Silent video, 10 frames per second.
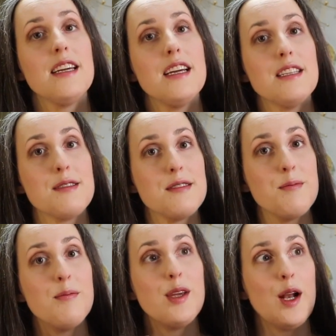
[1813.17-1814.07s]
It's,
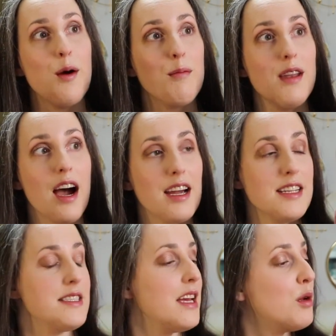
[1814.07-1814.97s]
you know, not going
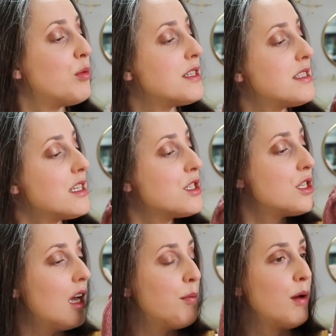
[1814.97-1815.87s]
to stay in pristine
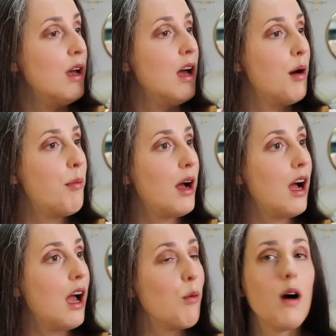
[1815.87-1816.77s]
shape, but
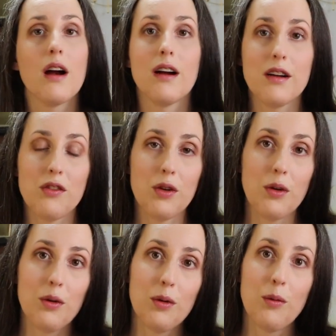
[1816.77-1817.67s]
I want her
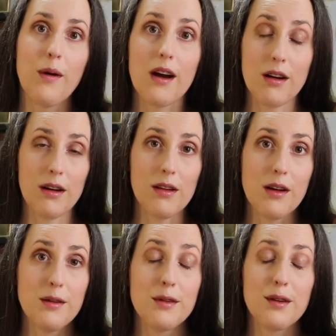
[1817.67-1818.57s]
to wear her
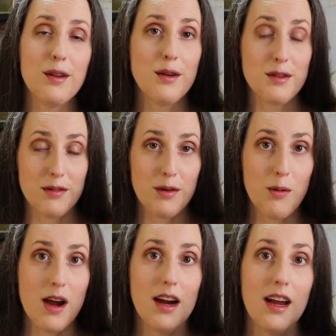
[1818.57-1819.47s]
clothes. Clothes are for
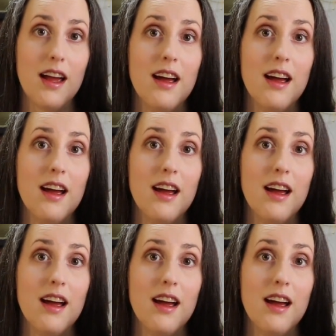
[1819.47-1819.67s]
wearing.